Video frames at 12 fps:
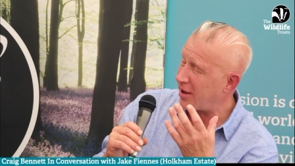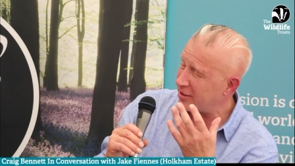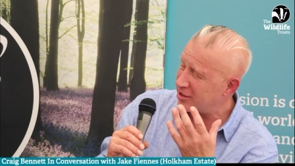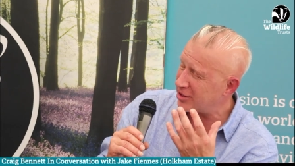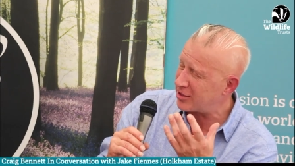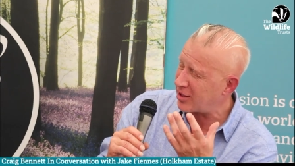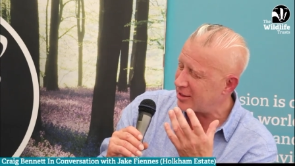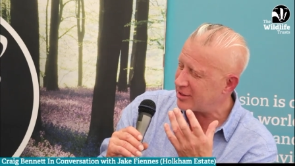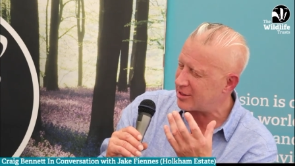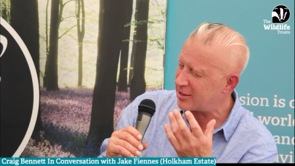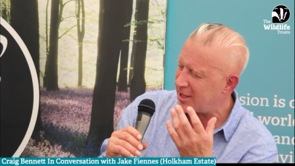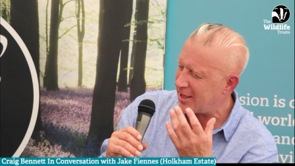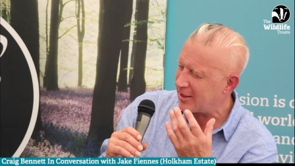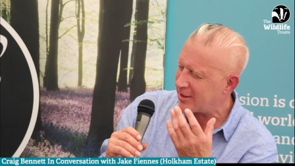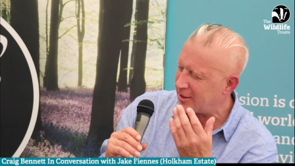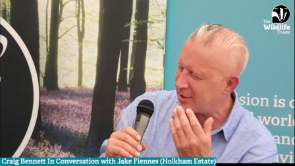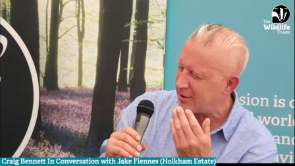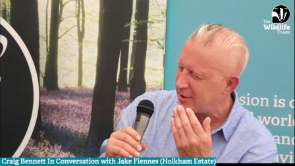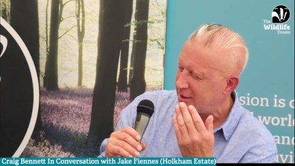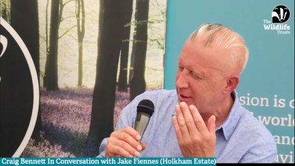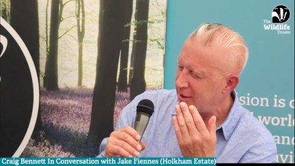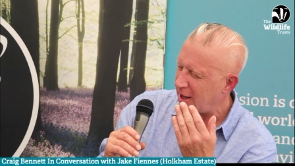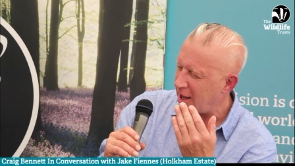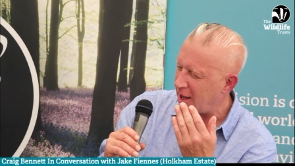I just think that.
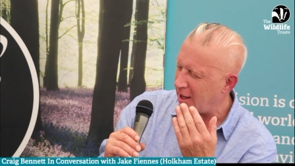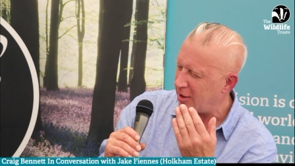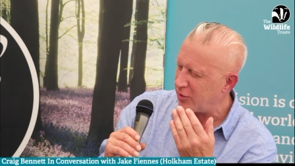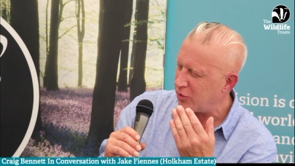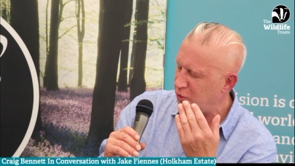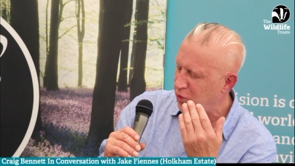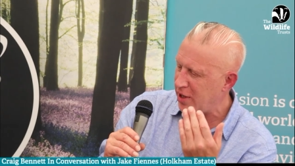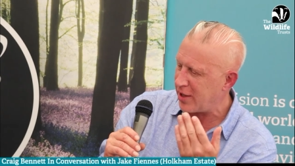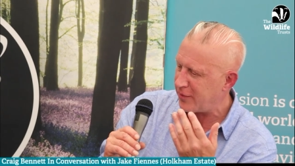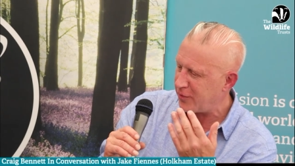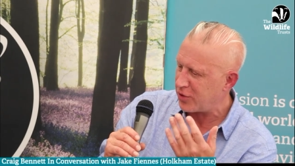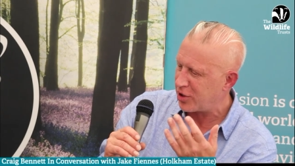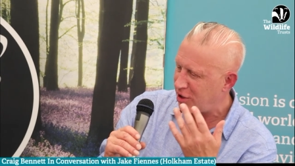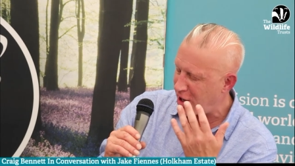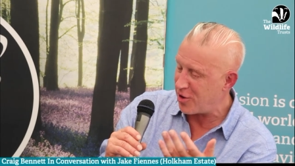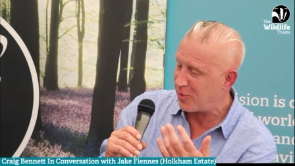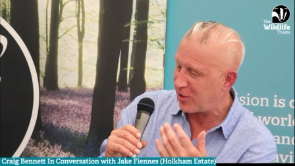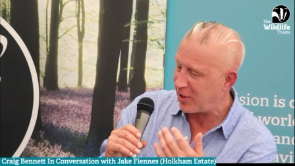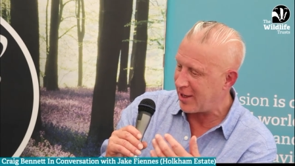We are